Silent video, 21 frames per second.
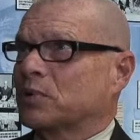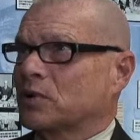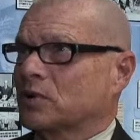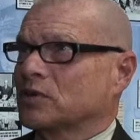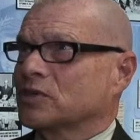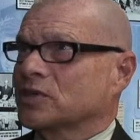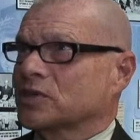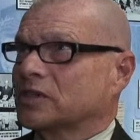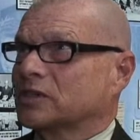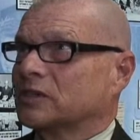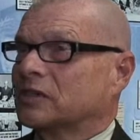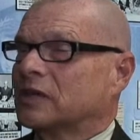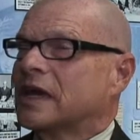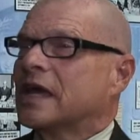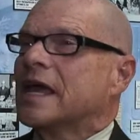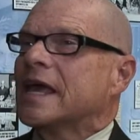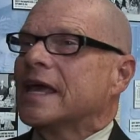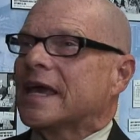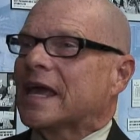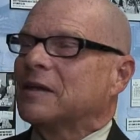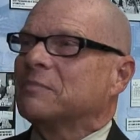personal
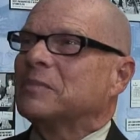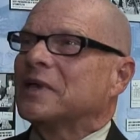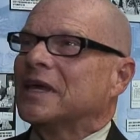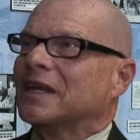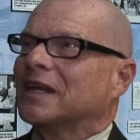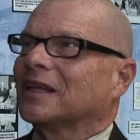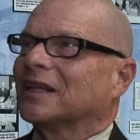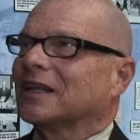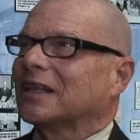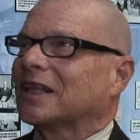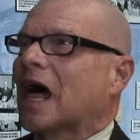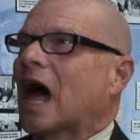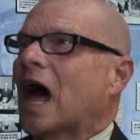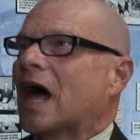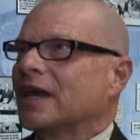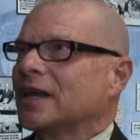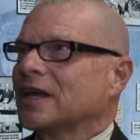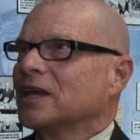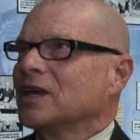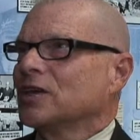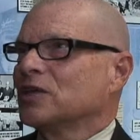can mean a
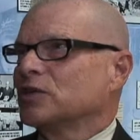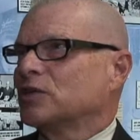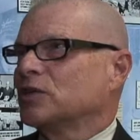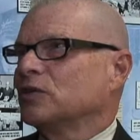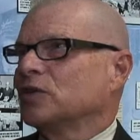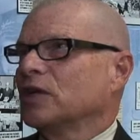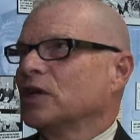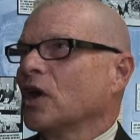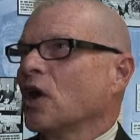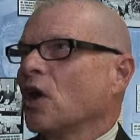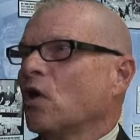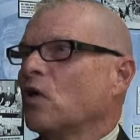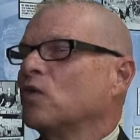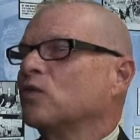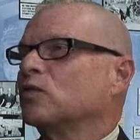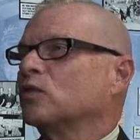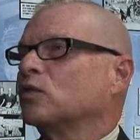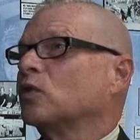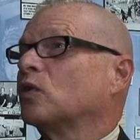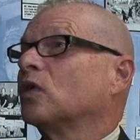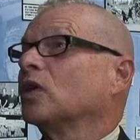lot to the
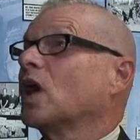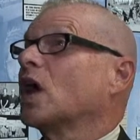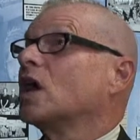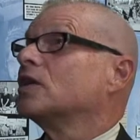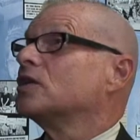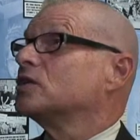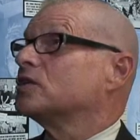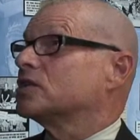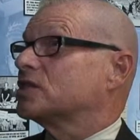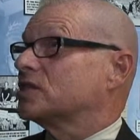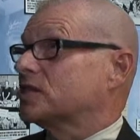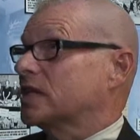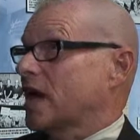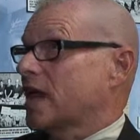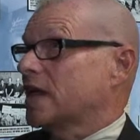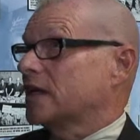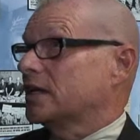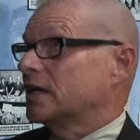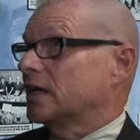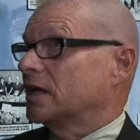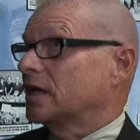overall
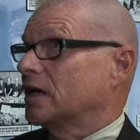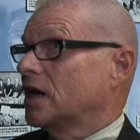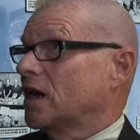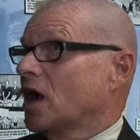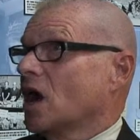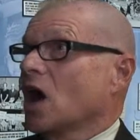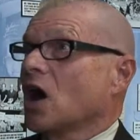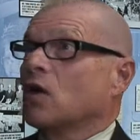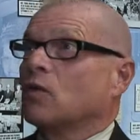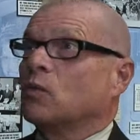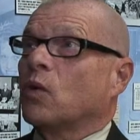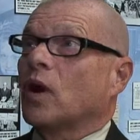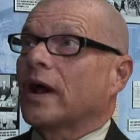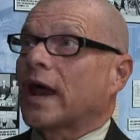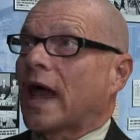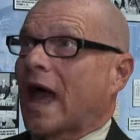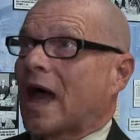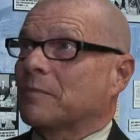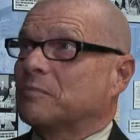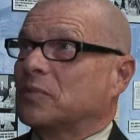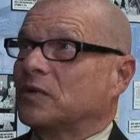understanding of what
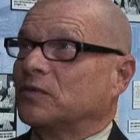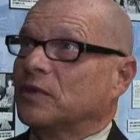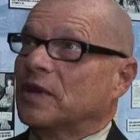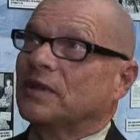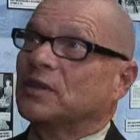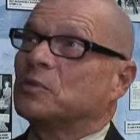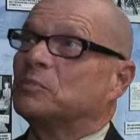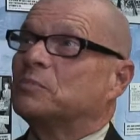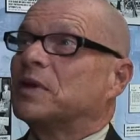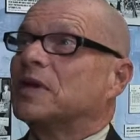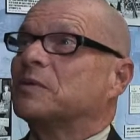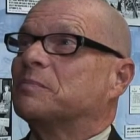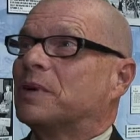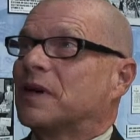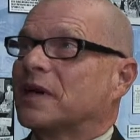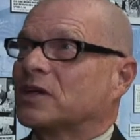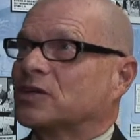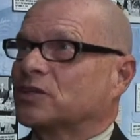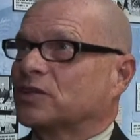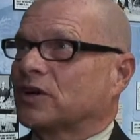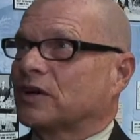happened in the big
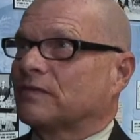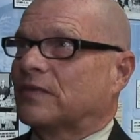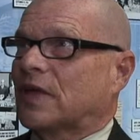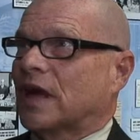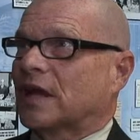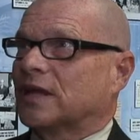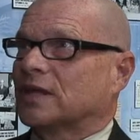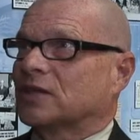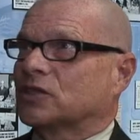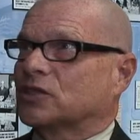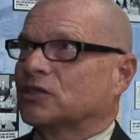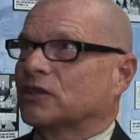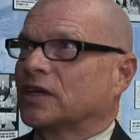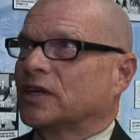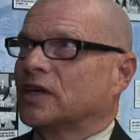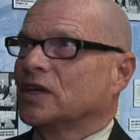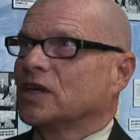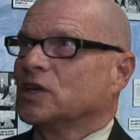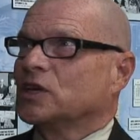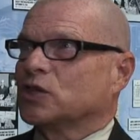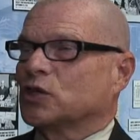picture of that history.
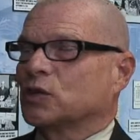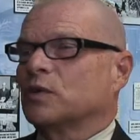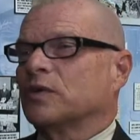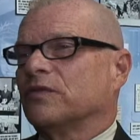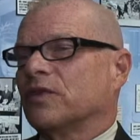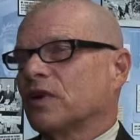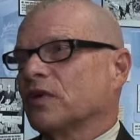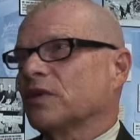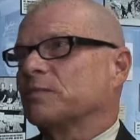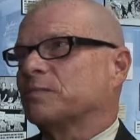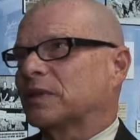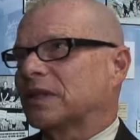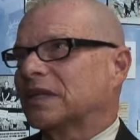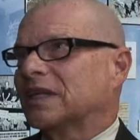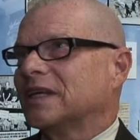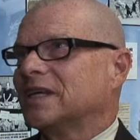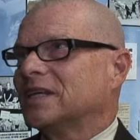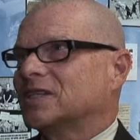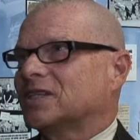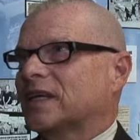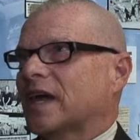So we're very
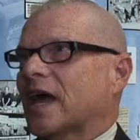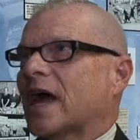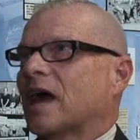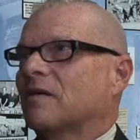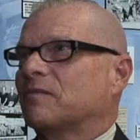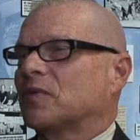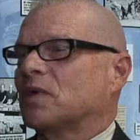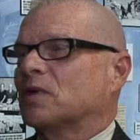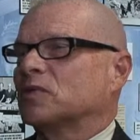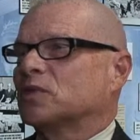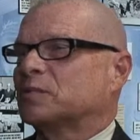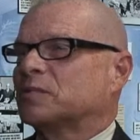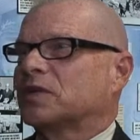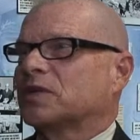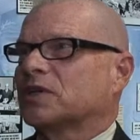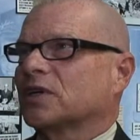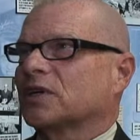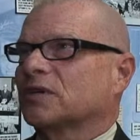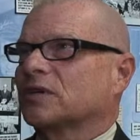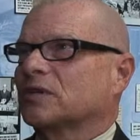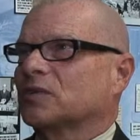pleased to have those
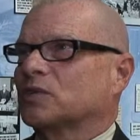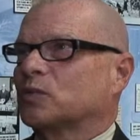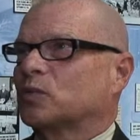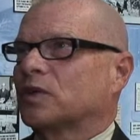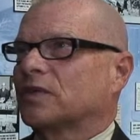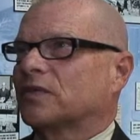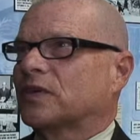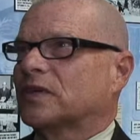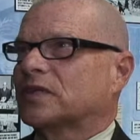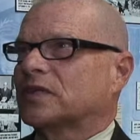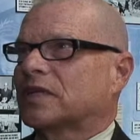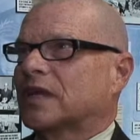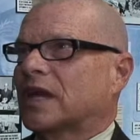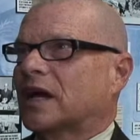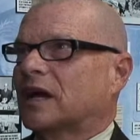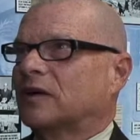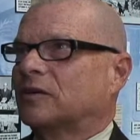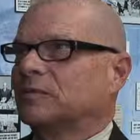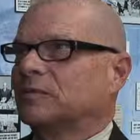materials with us now.